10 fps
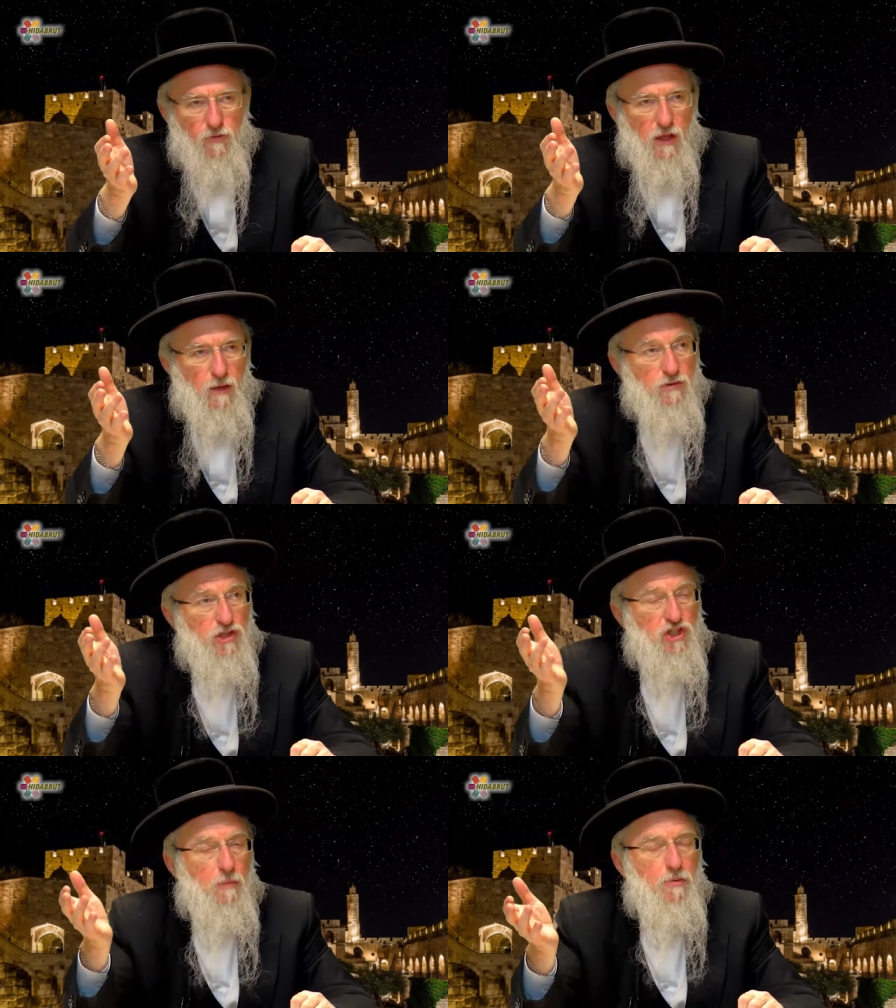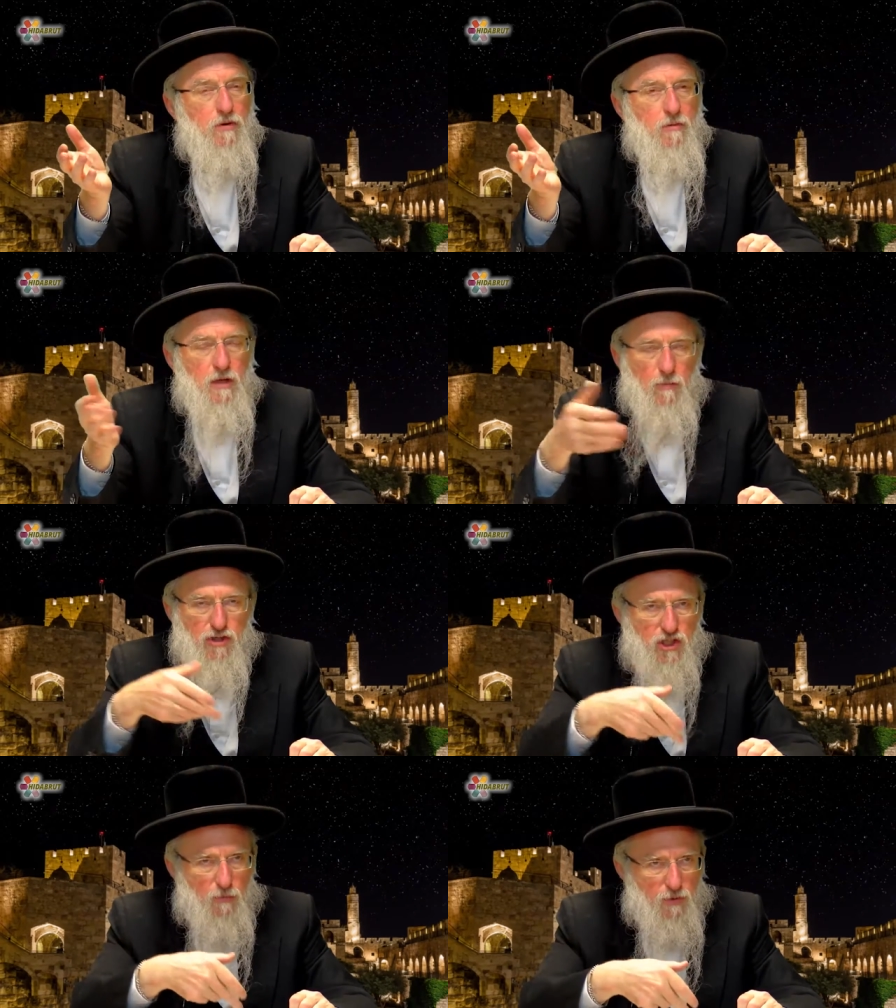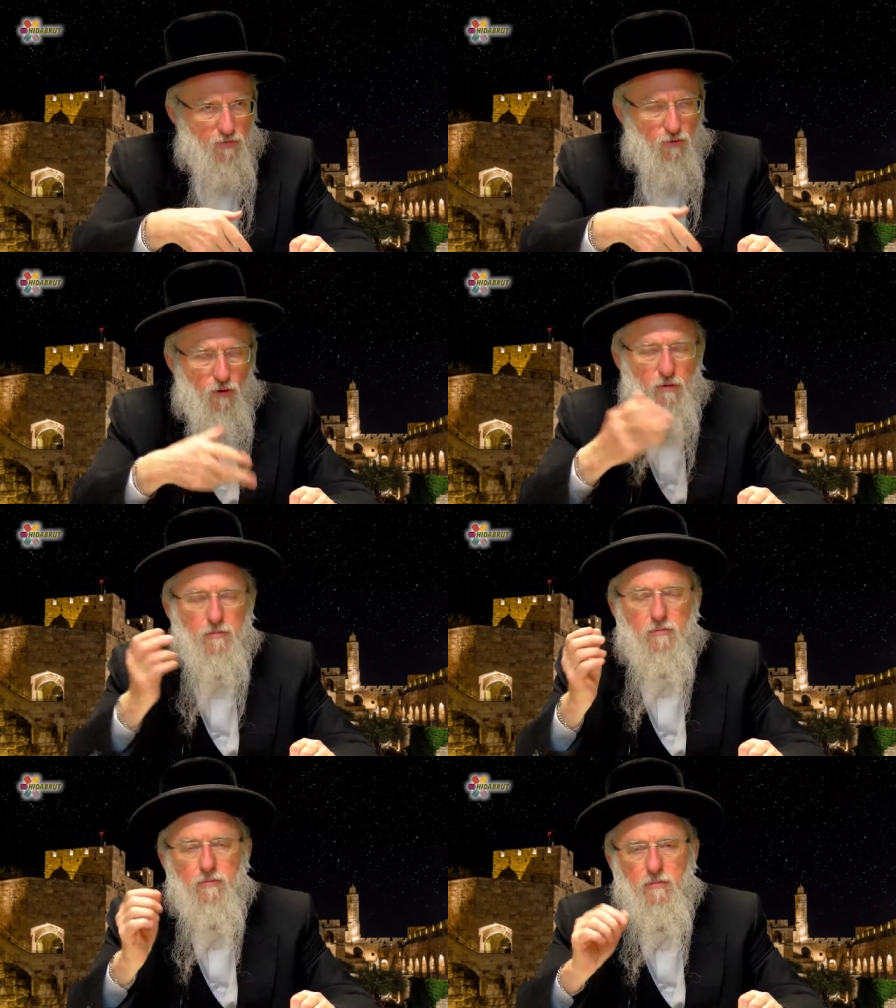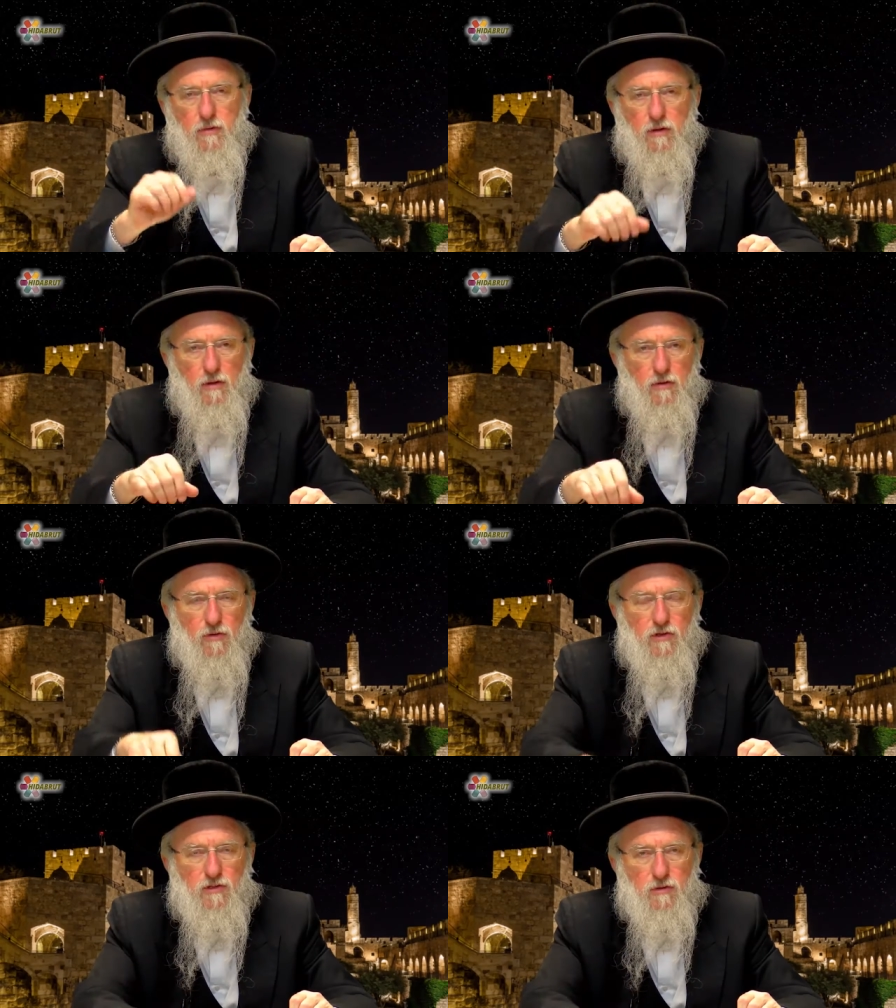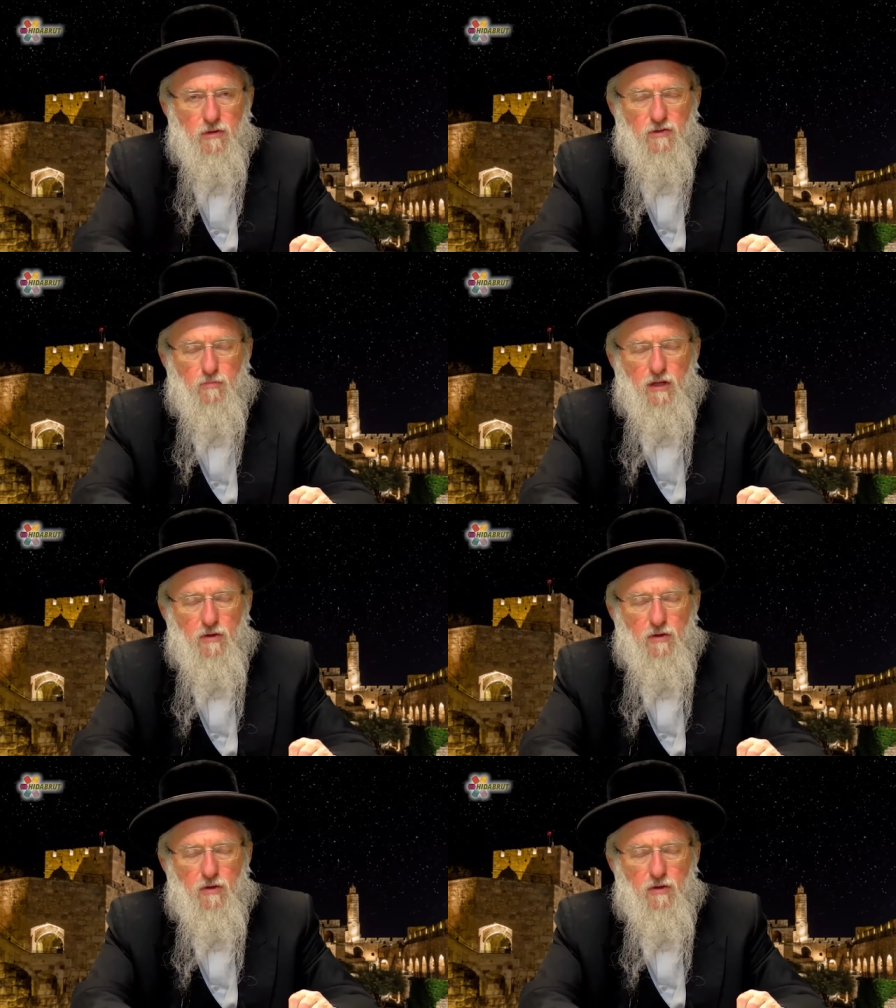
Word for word: that he was a shepherd, he became a shepherd for this